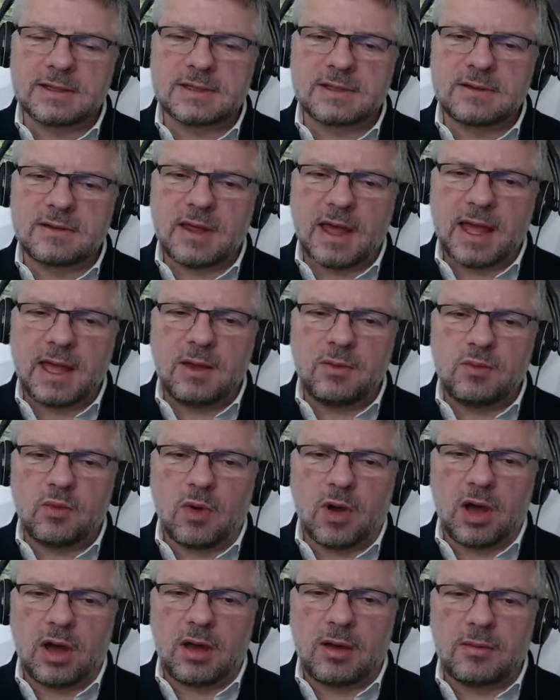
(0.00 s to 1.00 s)
they
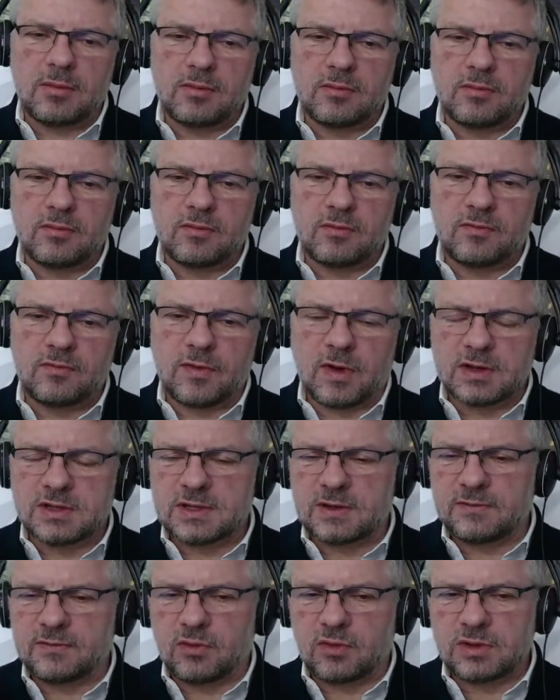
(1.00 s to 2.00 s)
were
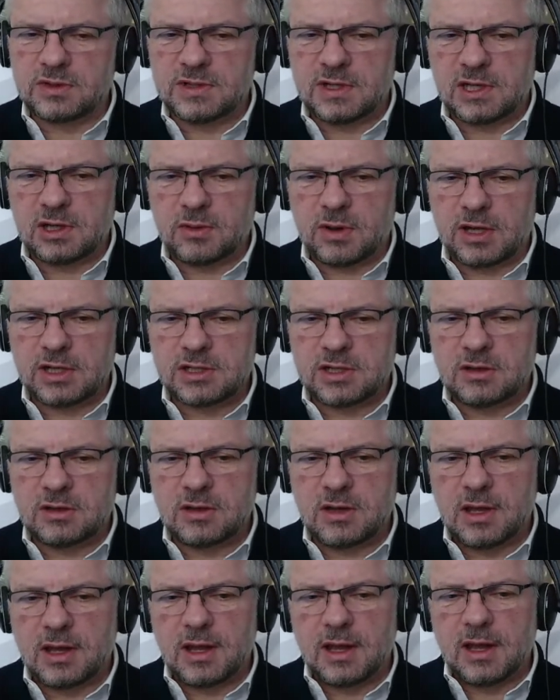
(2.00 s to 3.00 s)
voting for
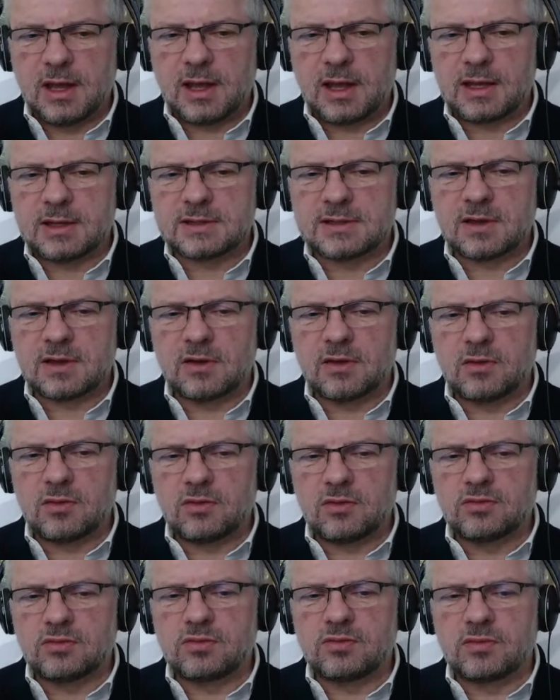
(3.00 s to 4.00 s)
continuation. And
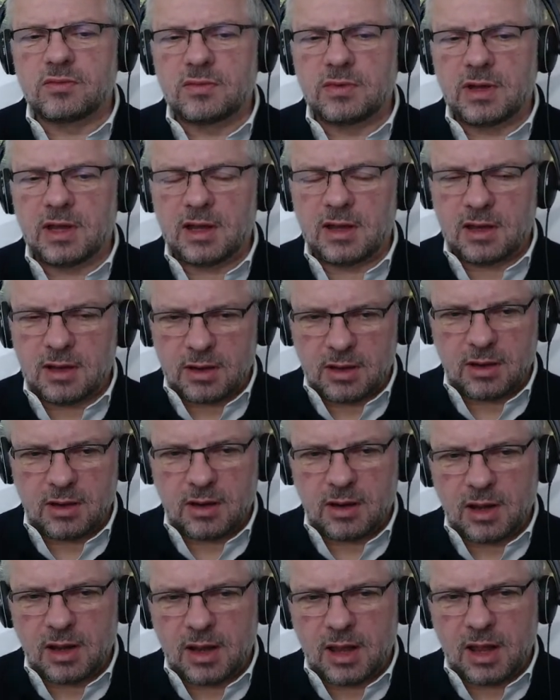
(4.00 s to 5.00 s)
so
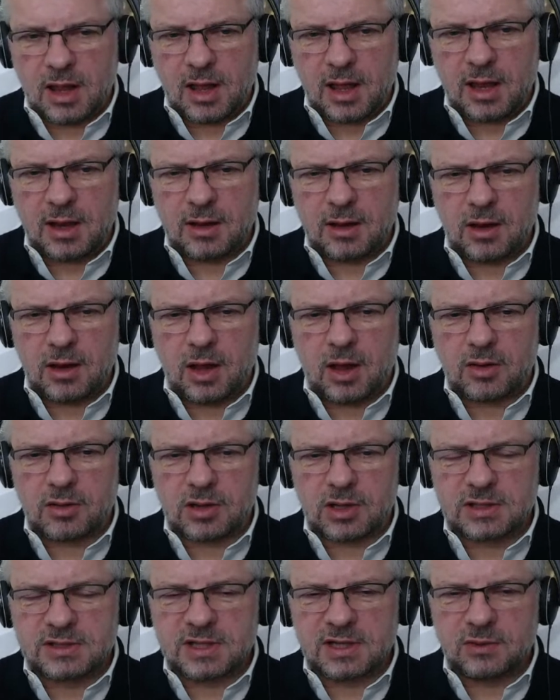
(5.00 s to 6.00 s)
the
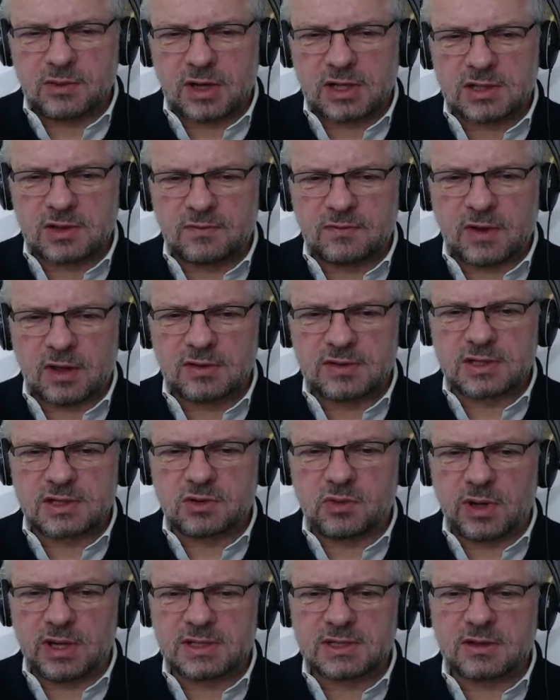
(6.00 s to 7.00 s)
continuation vote
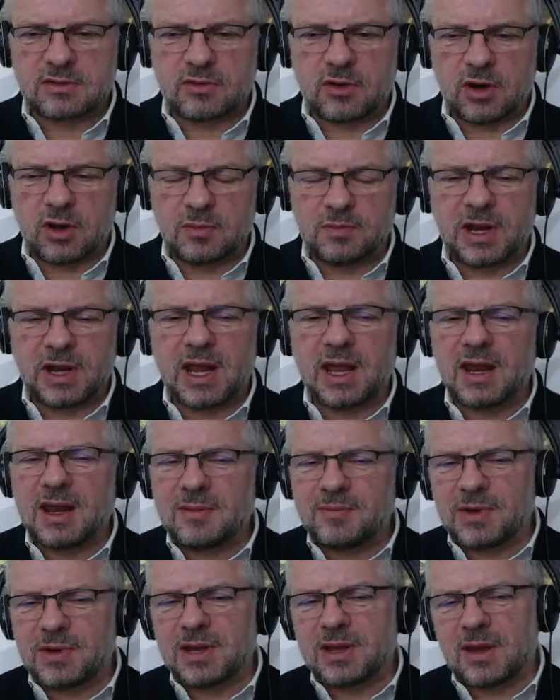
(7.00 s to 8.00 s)
squeezed through. But
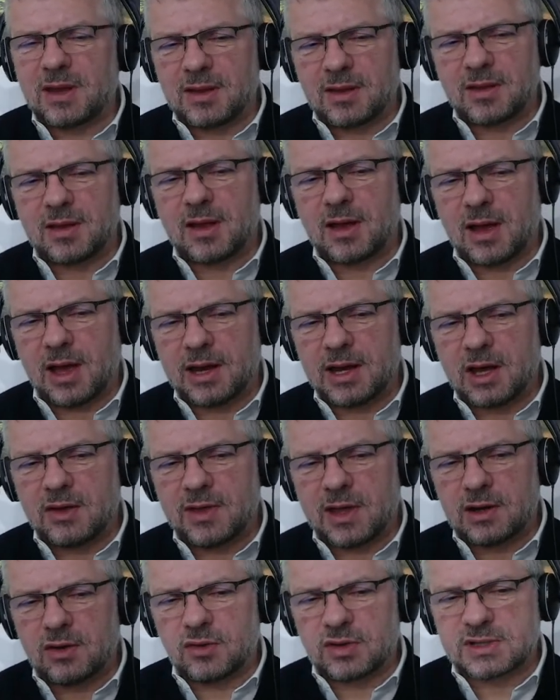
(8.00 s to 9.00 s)
I know
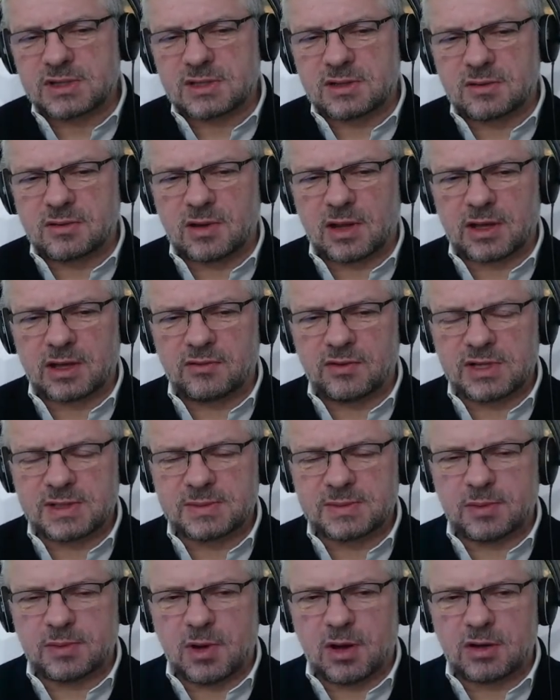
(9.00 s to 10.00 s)
that looks like a
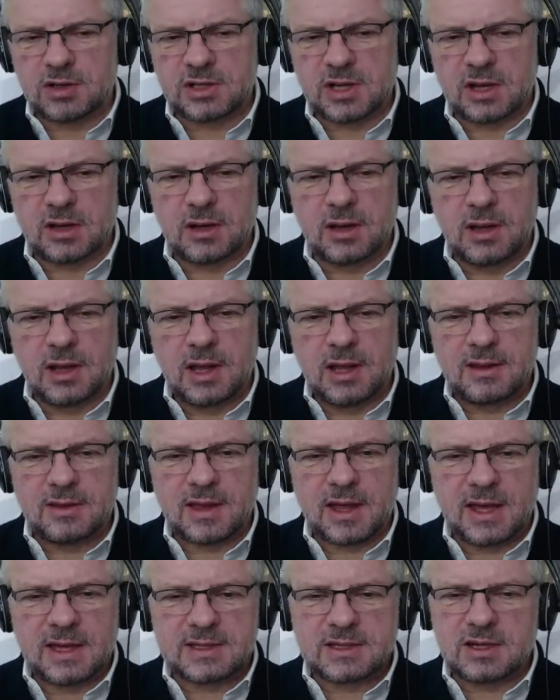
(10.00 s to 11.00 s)
reasonable margin.
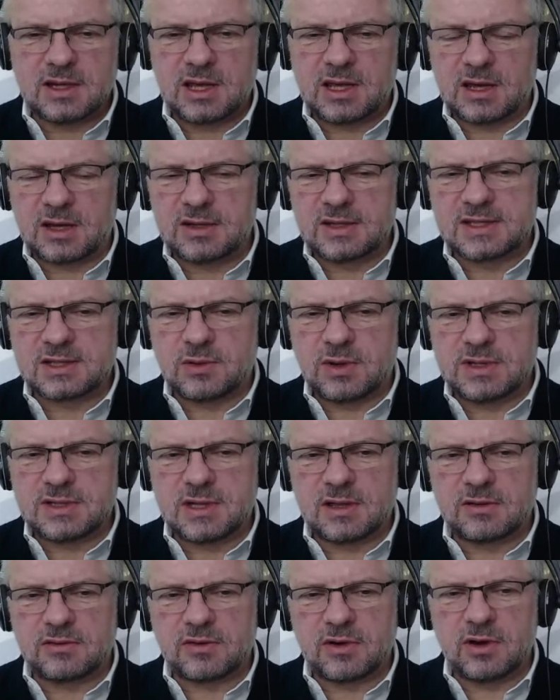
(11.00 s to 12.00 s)
That is only kind of
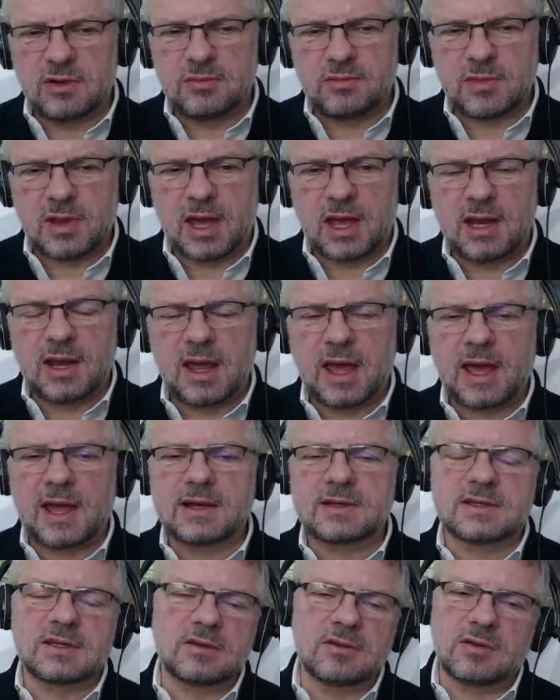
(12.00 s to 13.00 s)
squeezing through. And
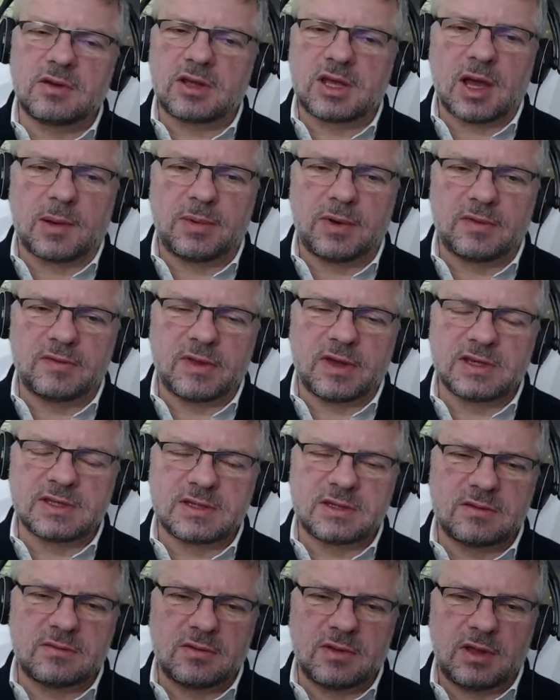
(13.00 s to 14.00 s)
had a couple of
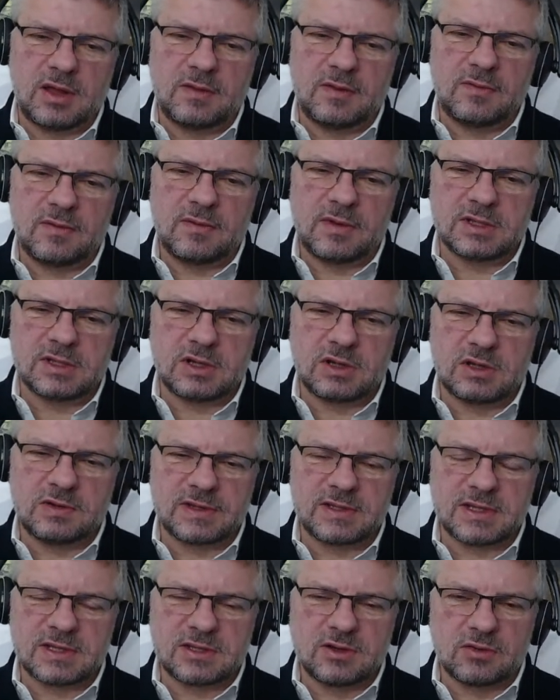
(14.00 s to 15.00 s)
those institutional
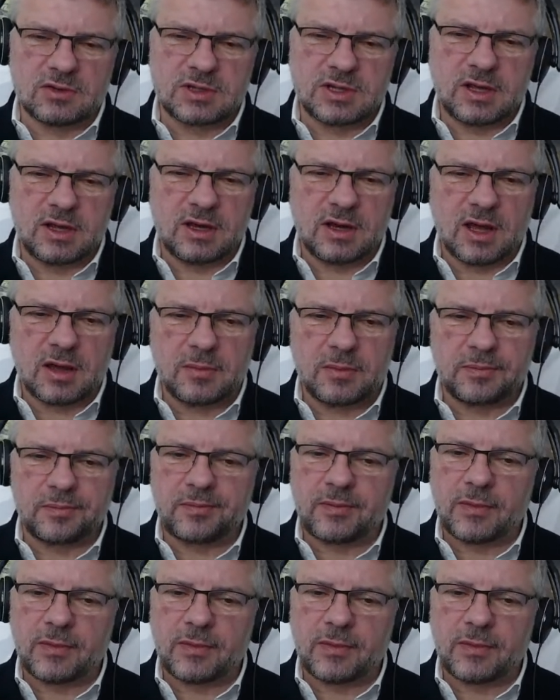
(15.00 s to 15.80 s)
investors not turned up,